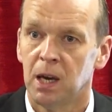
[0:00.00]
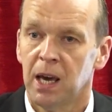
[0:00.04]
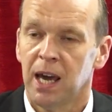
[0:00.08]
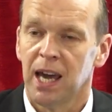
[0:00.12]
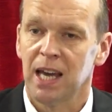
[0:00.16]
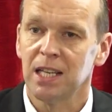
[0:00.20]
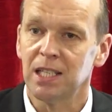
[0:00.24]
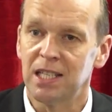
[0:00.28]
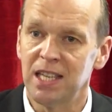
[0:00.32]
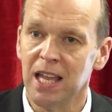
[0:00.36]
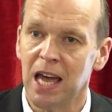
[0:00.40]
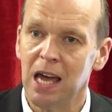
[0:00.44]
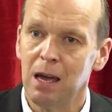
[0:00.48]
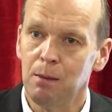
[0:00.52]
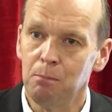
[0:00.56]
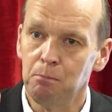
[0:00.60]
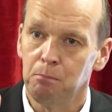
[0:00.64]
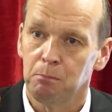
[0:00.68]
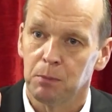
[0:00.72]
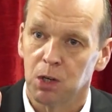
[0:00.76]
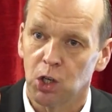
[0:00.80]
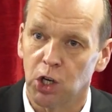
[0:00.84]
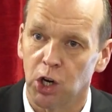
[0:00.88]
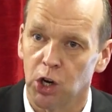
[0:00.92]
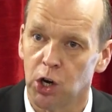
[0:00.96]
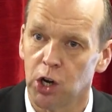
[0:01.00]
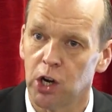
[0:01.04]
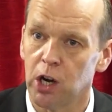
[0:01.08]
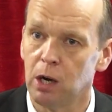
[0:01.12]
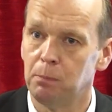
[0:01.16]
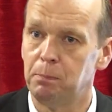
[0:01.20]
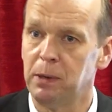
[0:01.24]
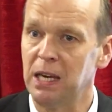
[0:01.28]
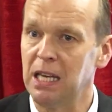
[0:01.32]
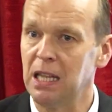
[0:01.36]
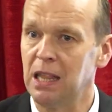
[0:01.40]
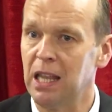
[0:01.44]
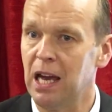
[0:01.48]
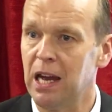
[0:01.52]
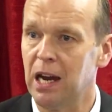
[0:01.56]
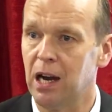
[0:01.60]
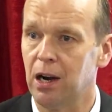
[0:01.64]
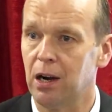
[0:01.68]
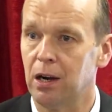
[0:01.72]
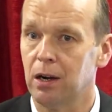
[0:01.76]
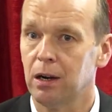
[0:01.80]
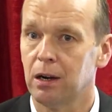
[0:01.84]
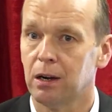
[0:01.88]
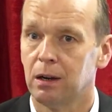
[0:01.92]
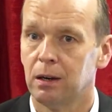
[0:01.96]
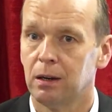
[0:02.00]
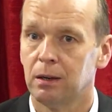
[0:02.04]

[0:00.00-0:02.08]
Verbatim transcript: His name could have been there.